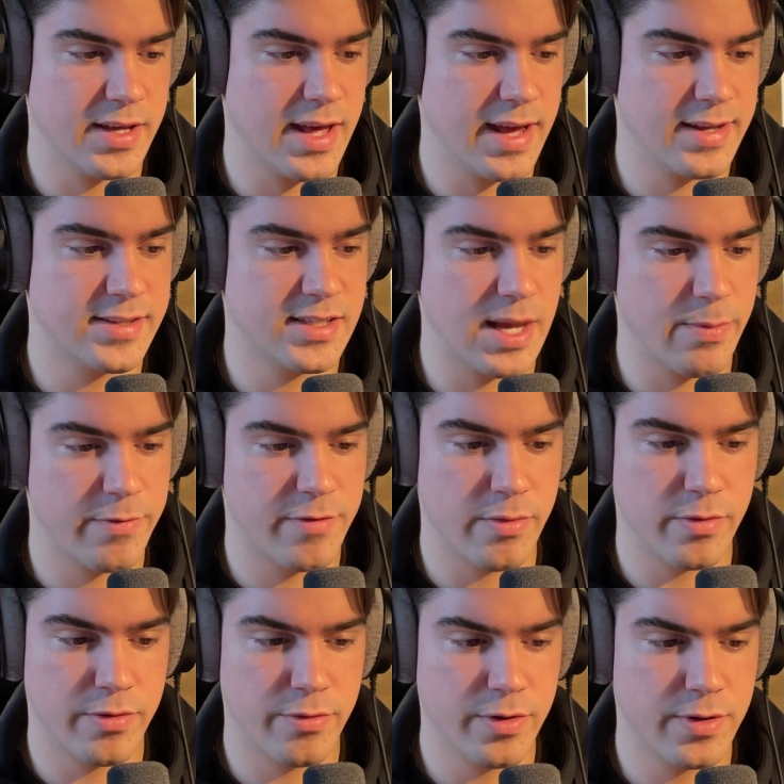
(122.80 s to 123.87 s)
except
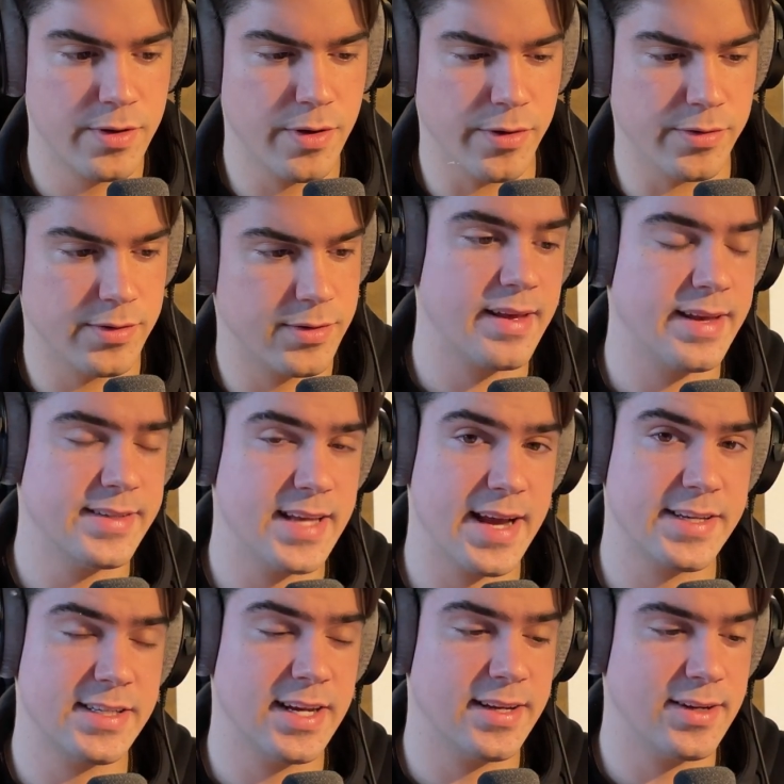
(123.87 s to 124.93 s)
from the root note is
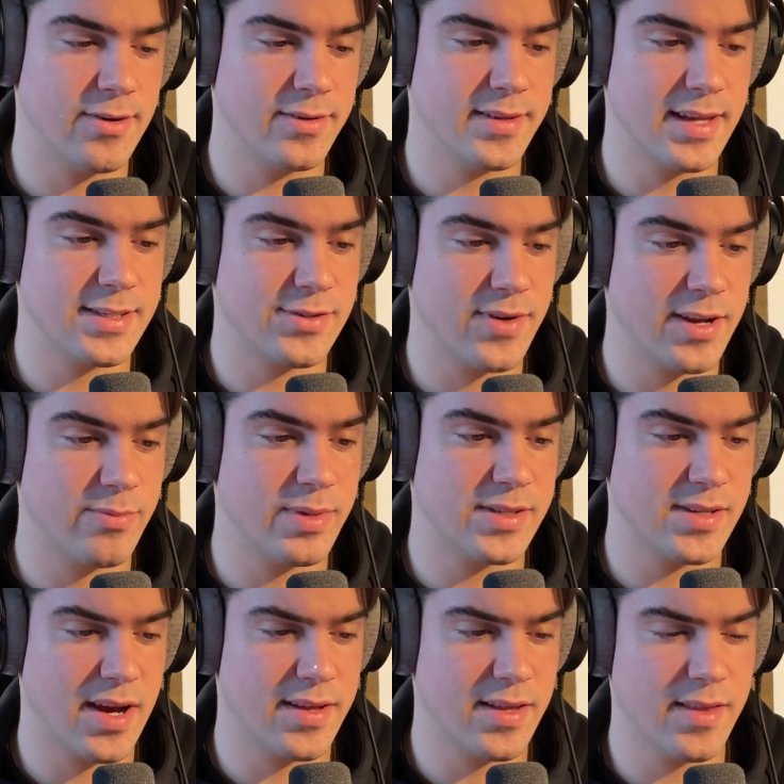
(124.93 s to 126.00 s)
actually a note that's right
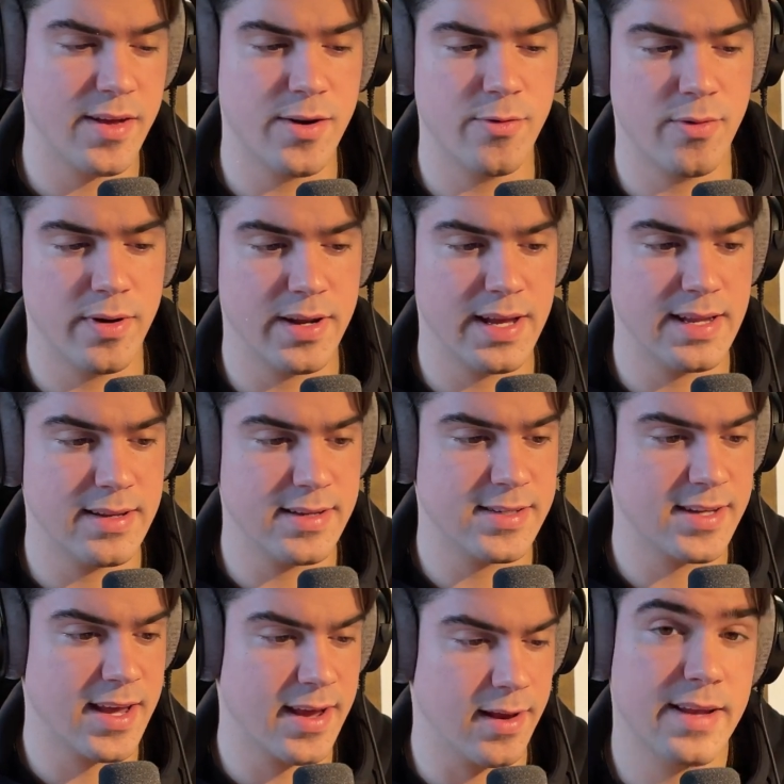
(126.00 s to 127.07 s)
beside another one in the
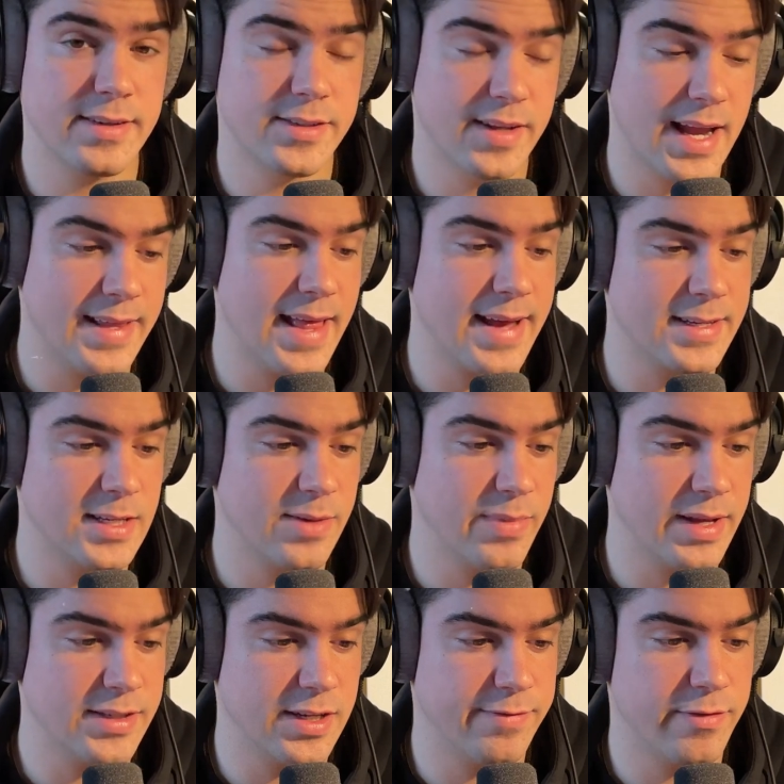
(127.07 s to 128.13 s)
scale. So that actually
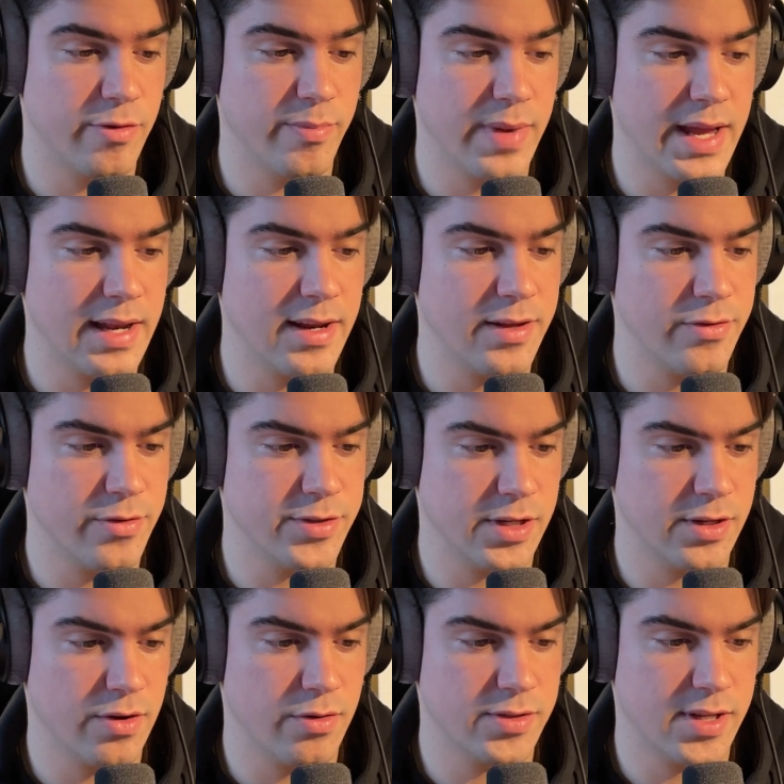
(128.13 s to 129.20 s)
means if you're mainly
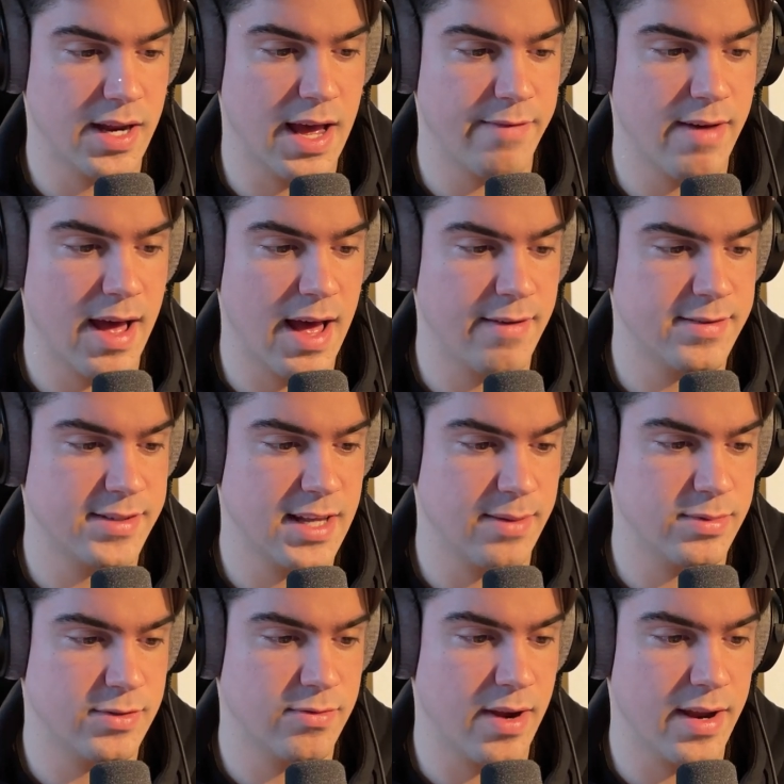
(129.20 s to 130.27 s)
using notes that have half
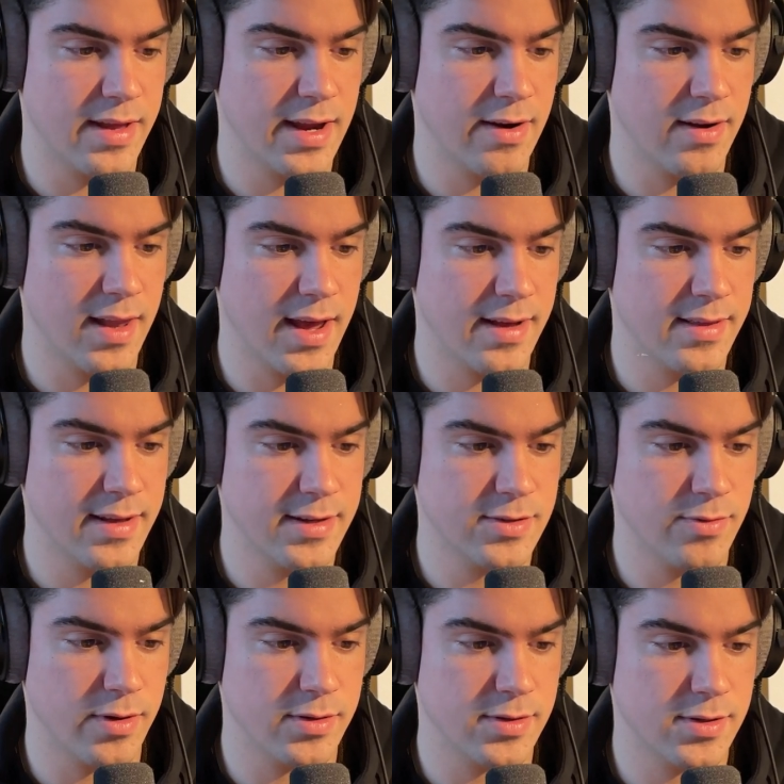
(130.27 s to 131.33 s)
steps right here like
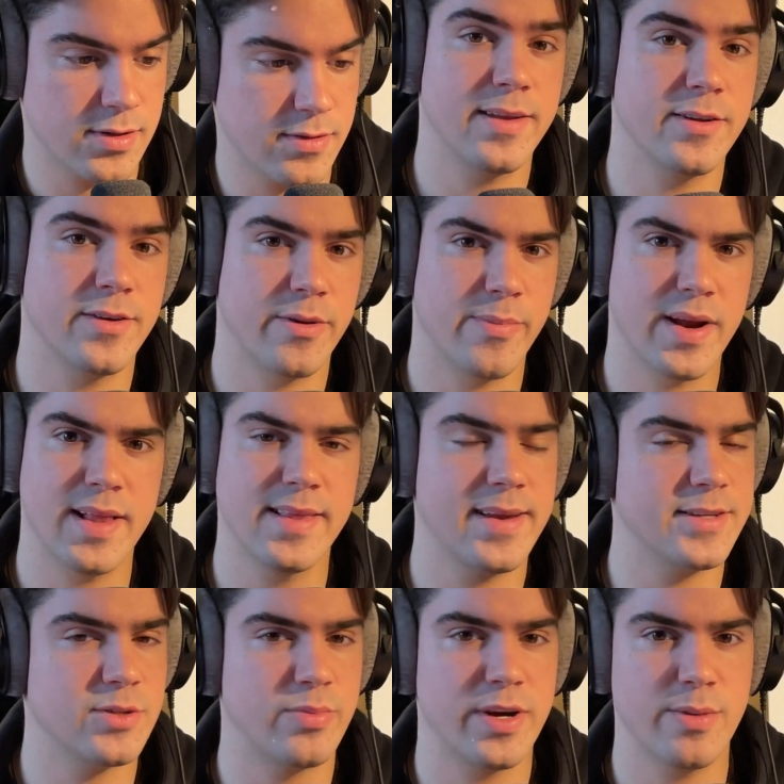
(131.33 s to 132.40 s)
these ones, your
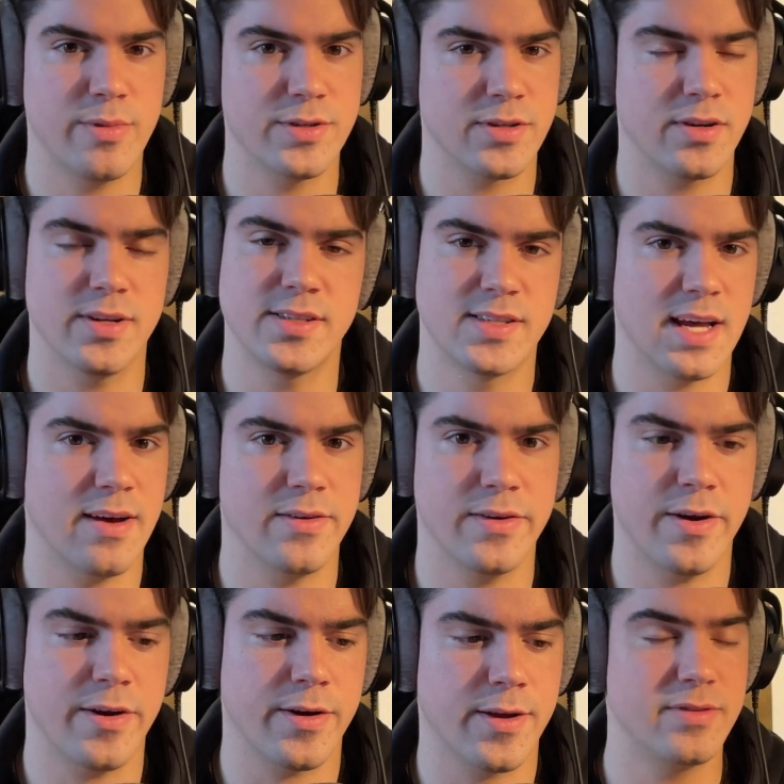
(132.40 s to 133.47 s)
melody is pretty much going to sound
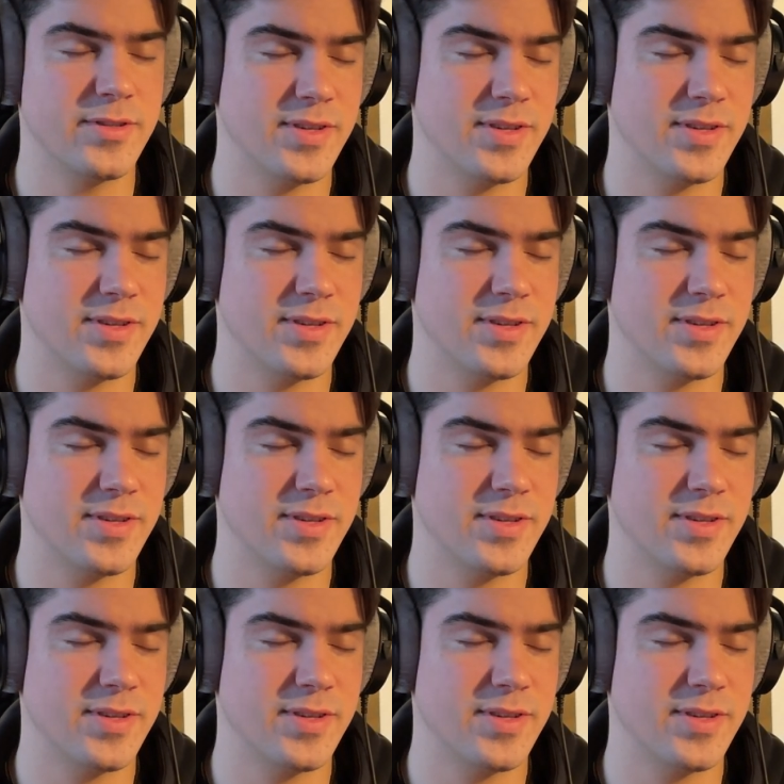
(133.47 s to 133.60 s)
dark.